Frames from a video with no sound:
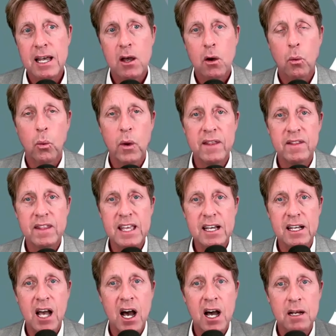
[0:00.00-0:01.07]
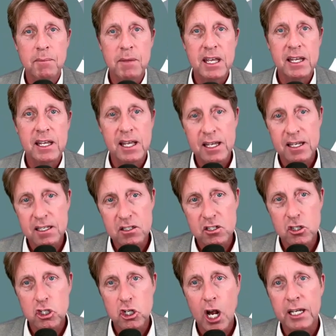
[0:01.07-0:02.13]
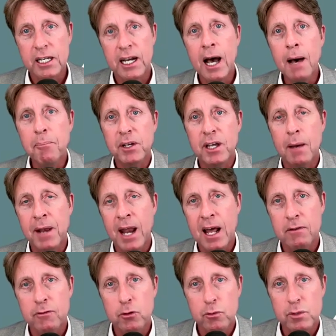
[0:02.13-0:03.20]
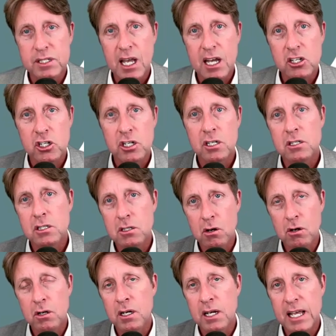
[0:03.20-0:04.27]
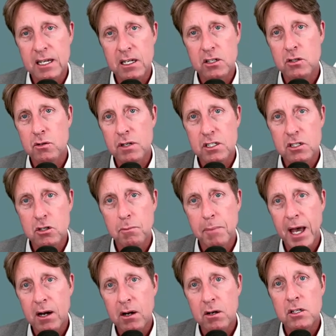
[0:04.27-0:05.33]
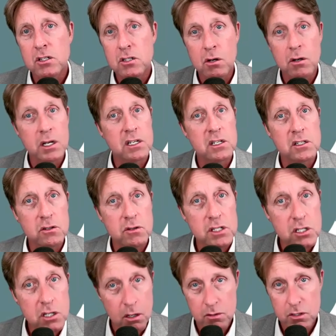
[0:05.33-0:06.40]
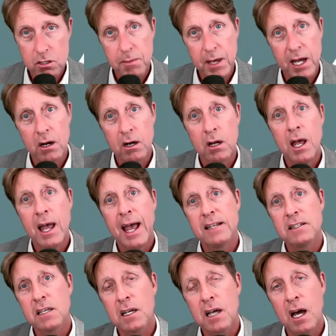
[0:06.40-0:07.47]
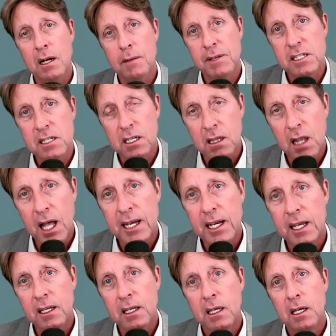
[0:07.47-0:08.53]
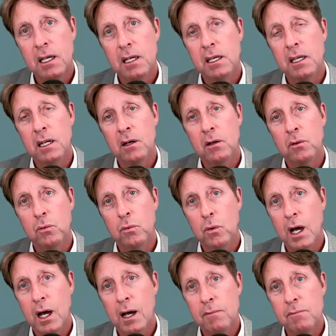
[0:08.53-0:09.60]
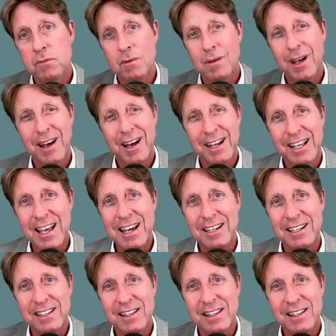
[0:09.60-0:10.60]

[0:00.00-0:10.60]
when the economy is chugging up, coming out of a recession, certain industries do better, certain industries don't do better. As the economy is declining, again,